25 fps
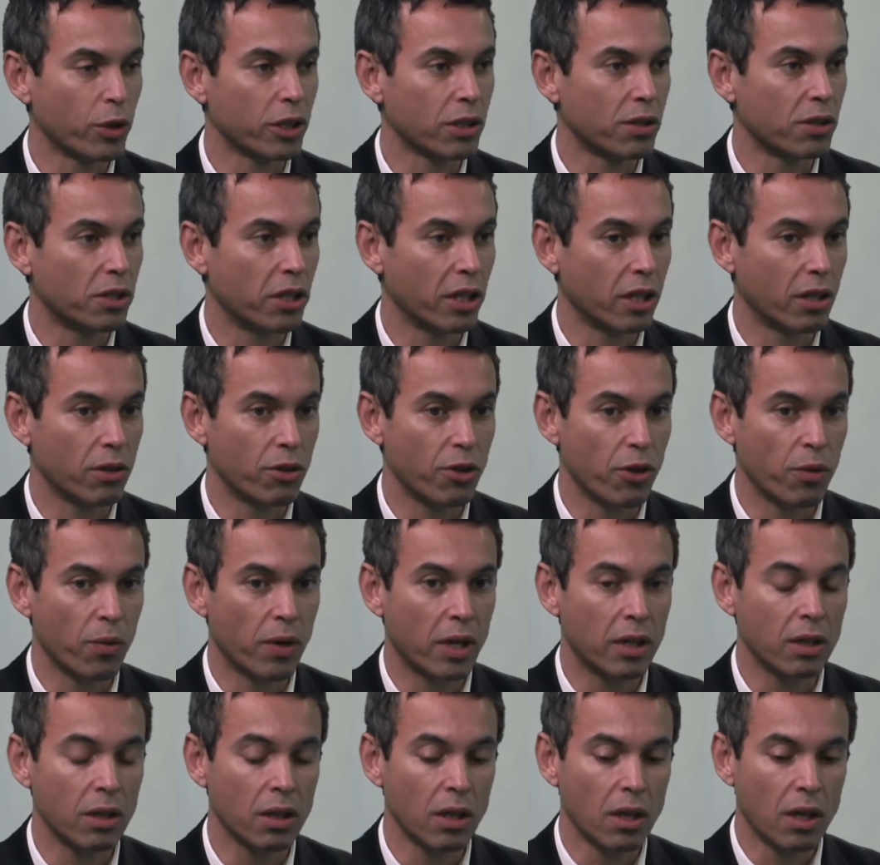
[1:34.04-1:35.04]
see a new
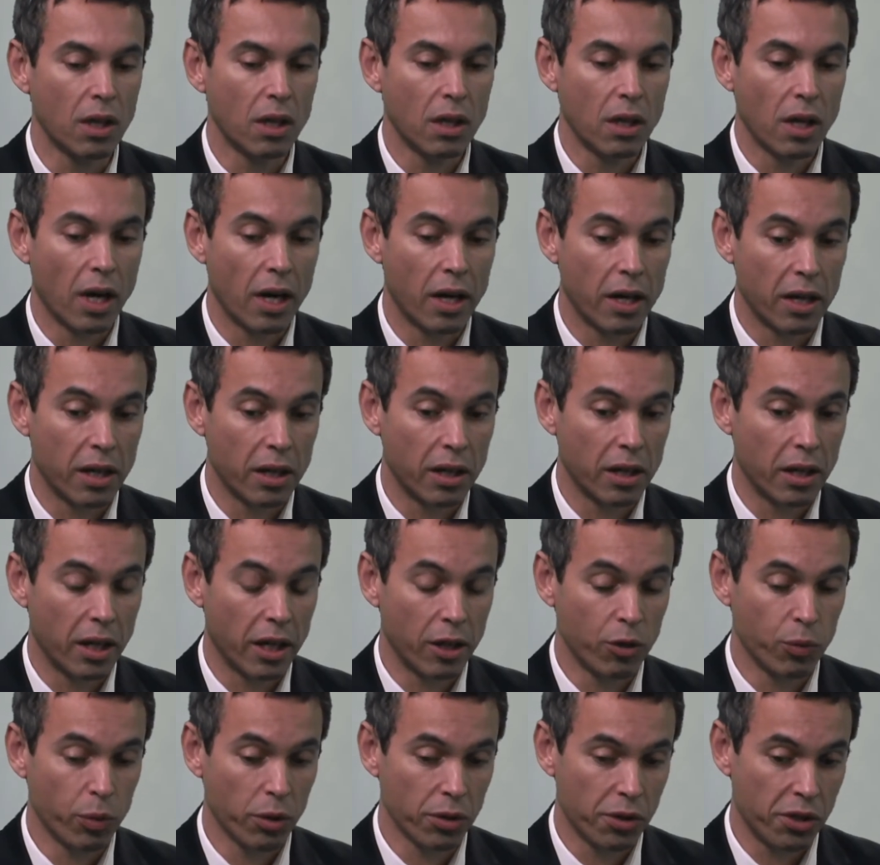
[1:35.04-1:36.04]
one,
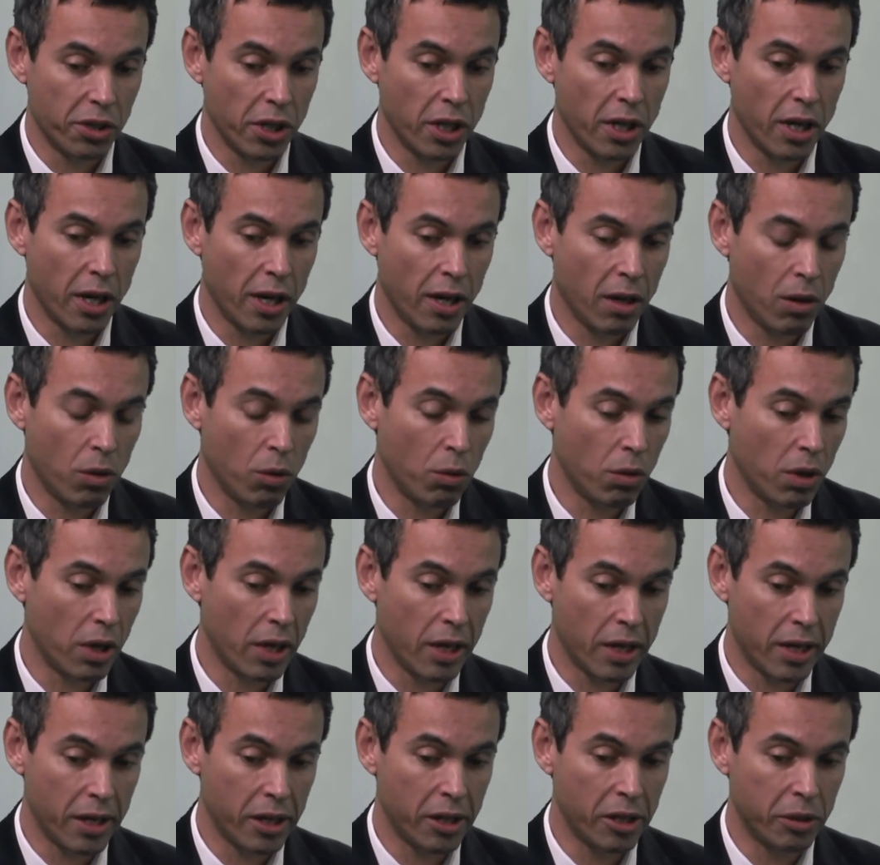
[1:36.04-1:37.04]
and we'll see how
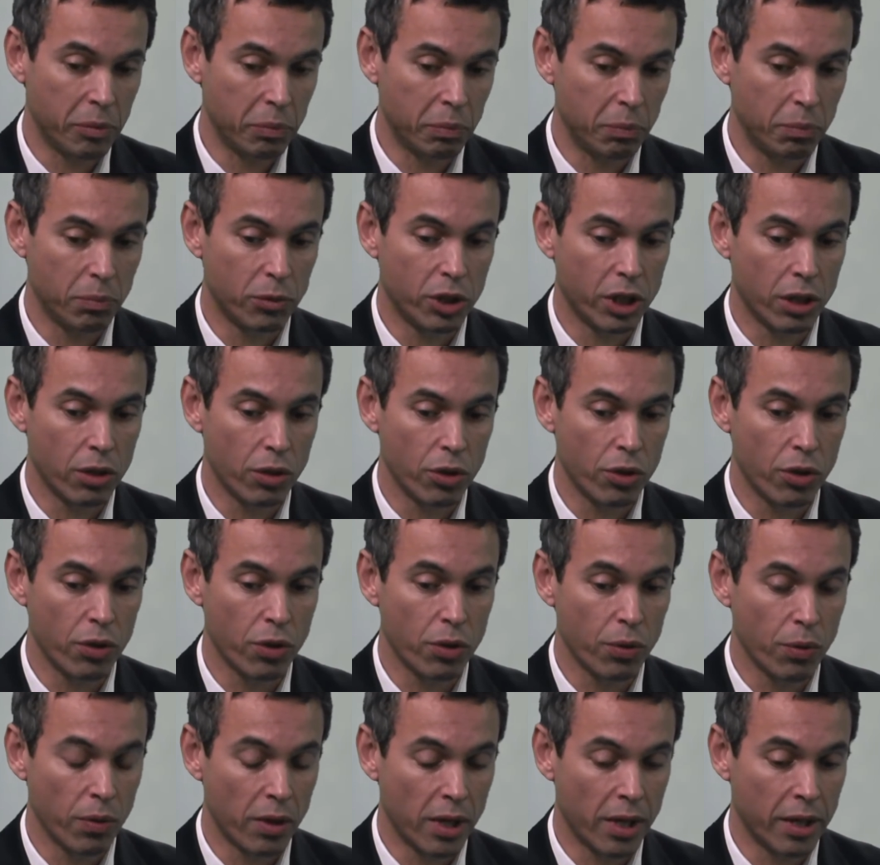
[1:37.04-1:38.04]
the
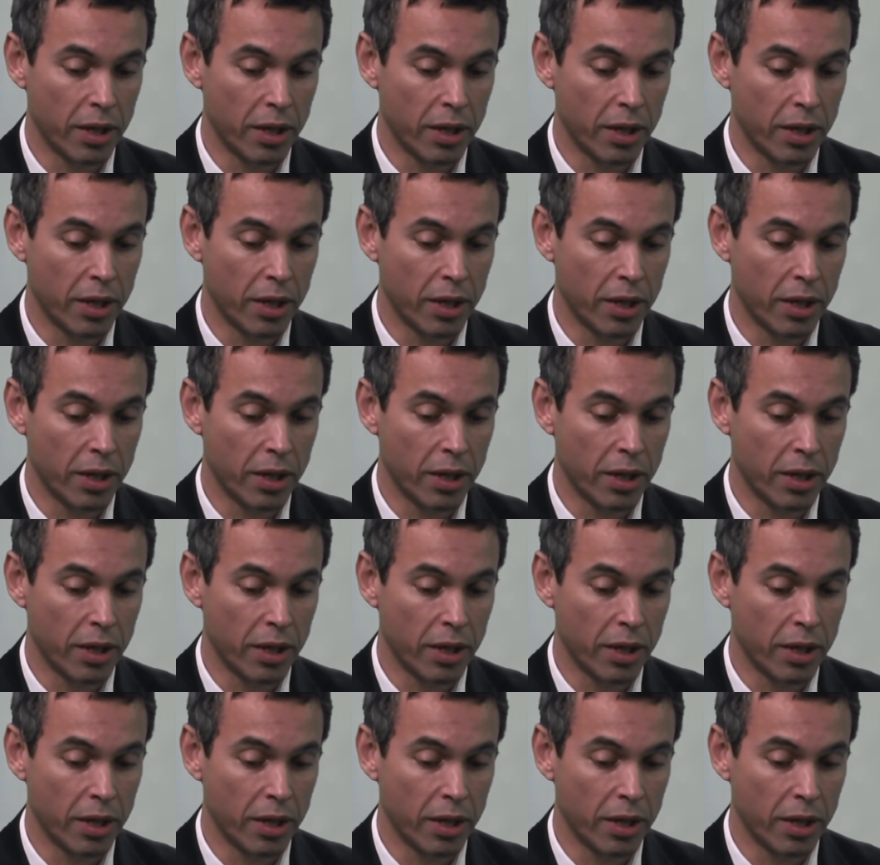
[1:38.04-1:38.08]
new